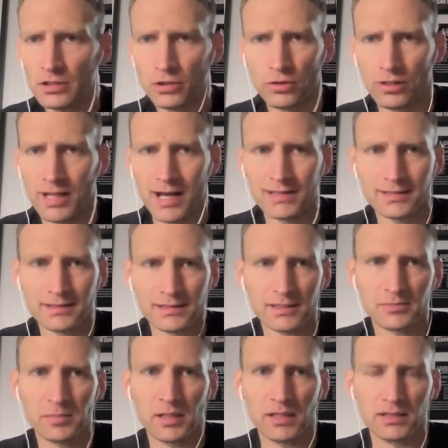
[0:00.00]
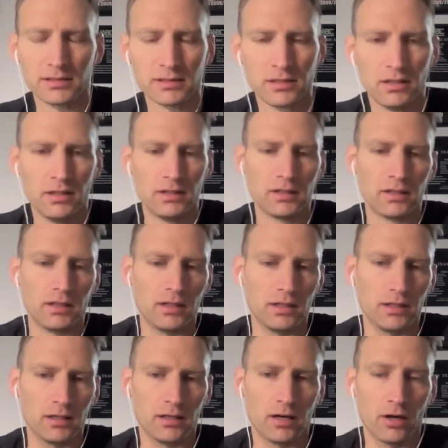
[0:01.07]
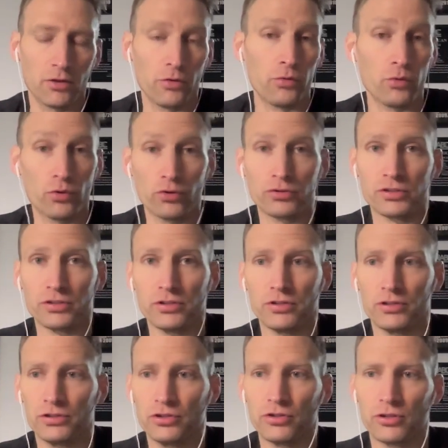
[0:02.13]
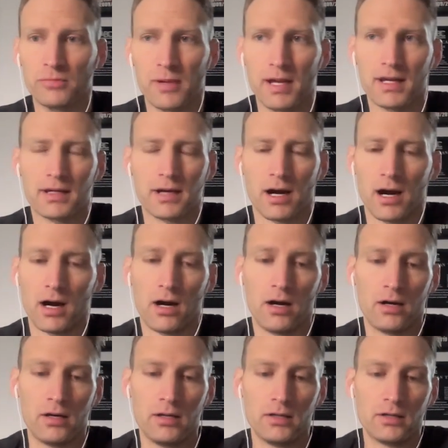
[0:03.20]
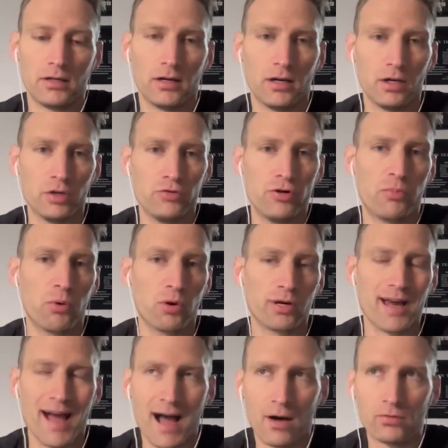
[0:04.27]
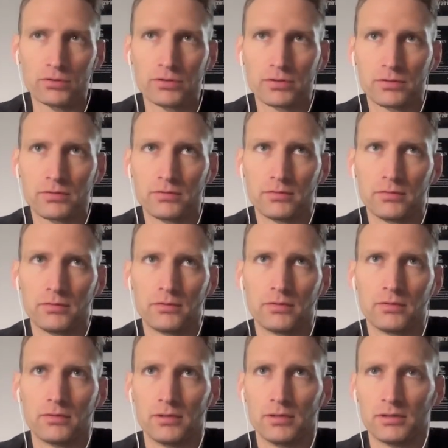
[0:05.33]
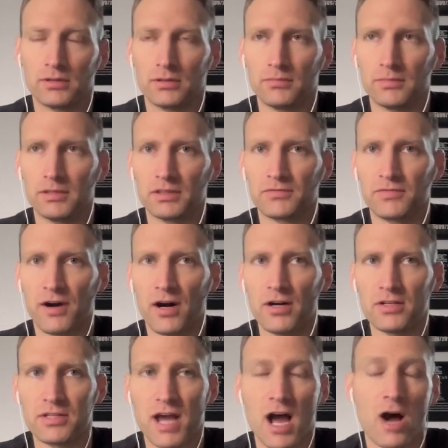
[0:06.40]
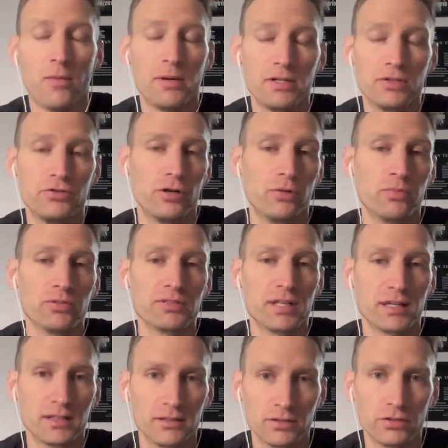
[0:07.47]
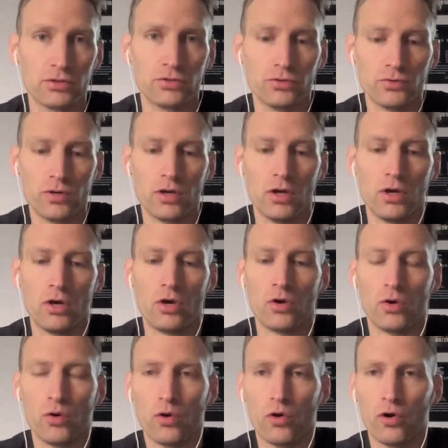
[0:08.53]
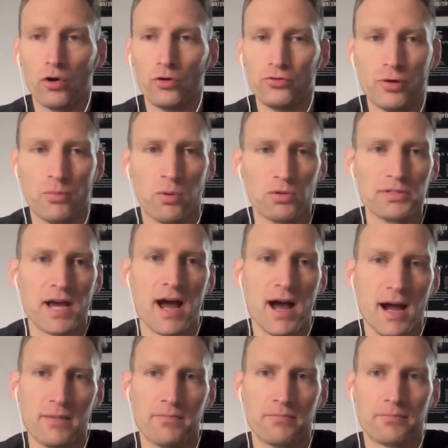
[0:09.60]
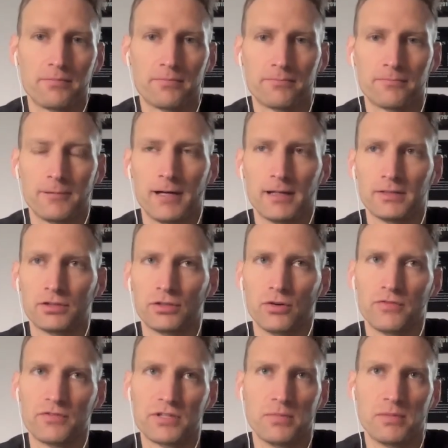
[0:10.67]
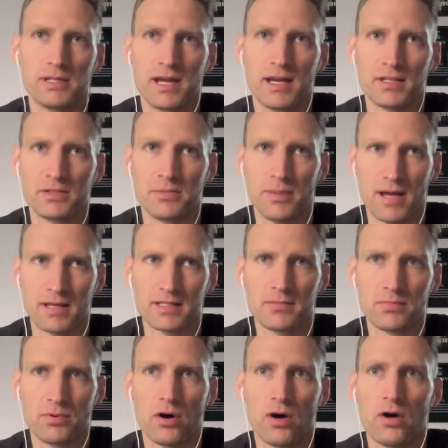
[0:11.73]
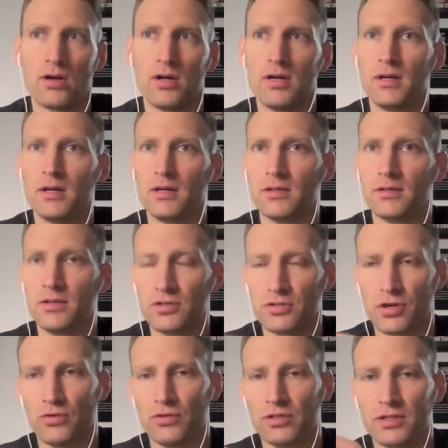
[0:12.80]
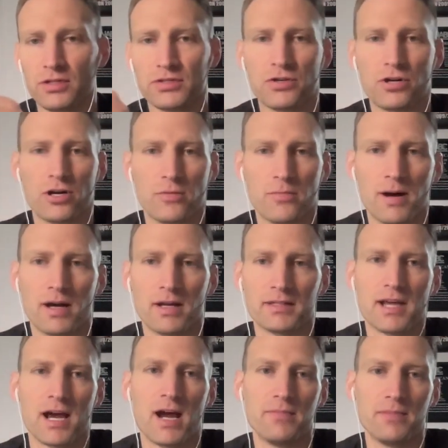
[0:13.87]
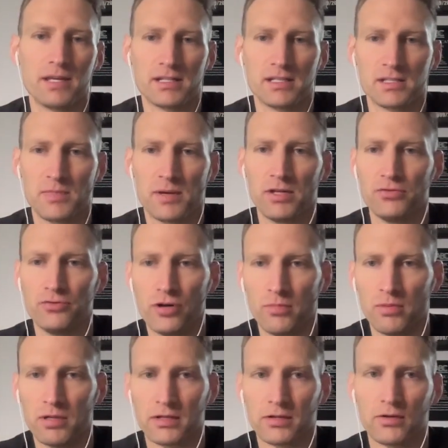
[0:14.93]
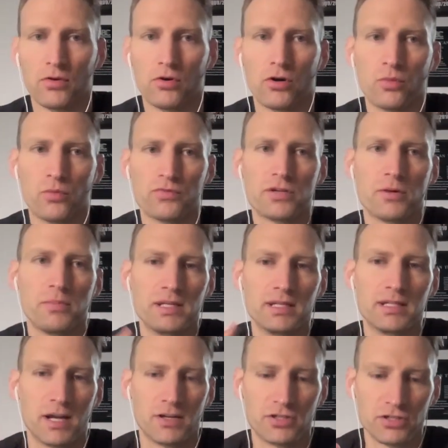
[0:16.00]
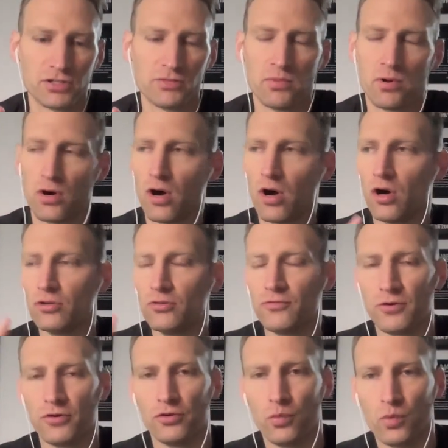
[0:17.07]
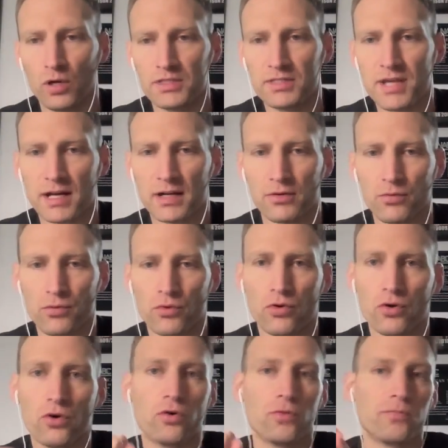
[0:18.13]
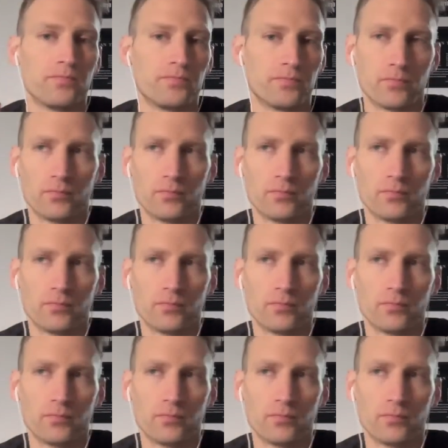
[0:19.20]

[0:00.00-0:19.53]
utilizing the space. Other rules that you can make are dribble count, as far as how many dribbles they can do, or dribble time, right? So if somebody has the basketball, there's only a certain amount of time they can spend dribbling. Or if somebody catches the ball, you've heard the 1-second rule,